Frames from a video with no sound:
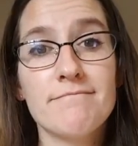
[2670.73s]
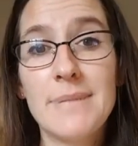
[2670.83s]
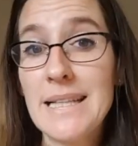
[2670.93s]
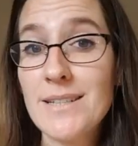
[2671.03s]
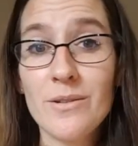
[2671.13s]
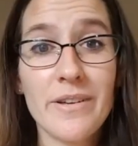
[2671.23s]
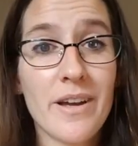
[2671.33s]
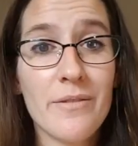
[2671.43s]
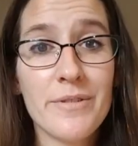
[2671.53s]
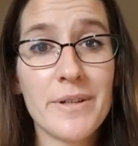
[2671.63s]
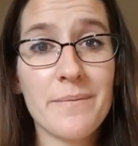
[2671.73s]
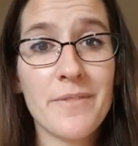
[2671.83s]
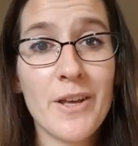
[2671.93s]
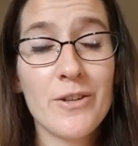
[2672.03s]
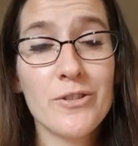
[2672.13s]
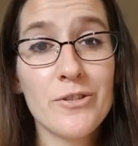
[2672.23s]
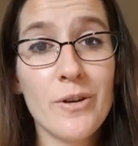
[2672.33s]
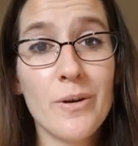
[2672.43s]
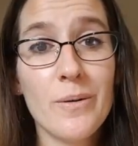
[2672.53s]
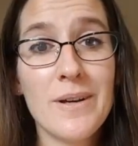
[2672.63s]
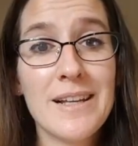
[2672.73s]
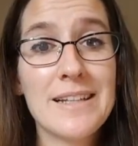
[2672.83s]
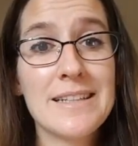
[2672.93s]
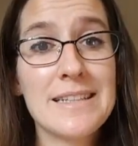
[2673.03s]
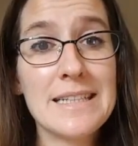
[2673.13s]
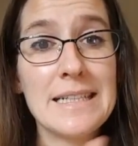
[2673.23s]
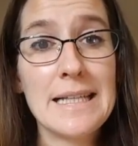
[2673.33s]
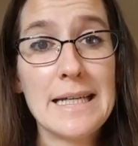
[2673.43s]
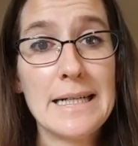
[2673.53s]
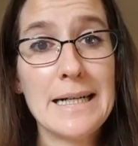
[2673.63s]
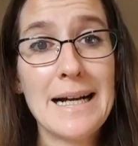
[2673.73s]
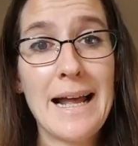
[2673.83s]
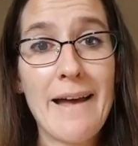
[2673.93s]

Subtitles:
That's all I got for you. So, see you later.